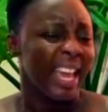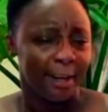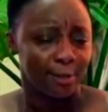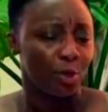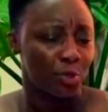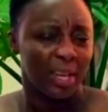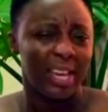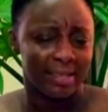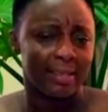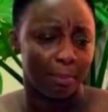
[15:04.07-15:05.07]
It is good to
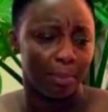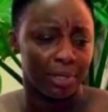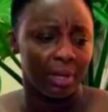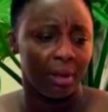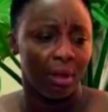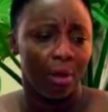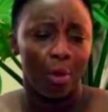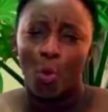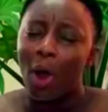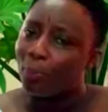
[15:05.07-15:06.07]
get somebody
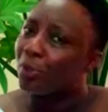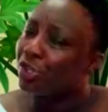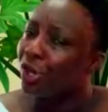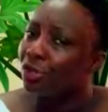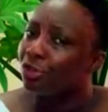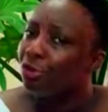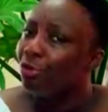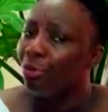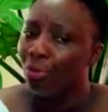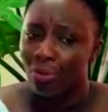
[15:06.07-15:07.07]
who appreciates
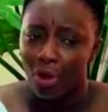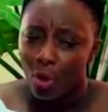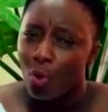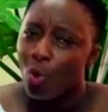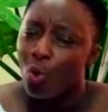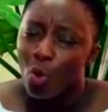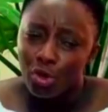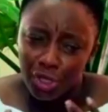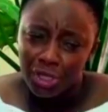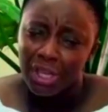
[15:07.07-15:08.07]
you,
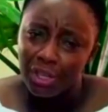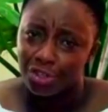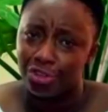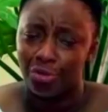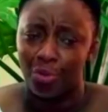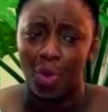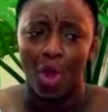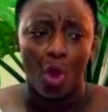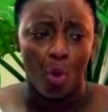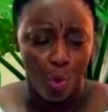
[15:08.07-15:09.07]
who sees you,
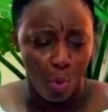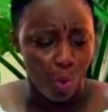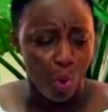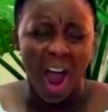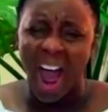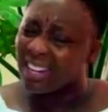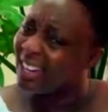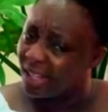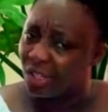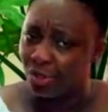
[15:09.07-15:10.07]
who
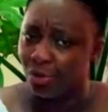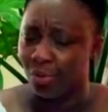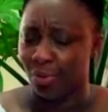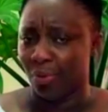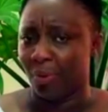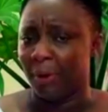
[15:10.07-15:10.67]
honors you.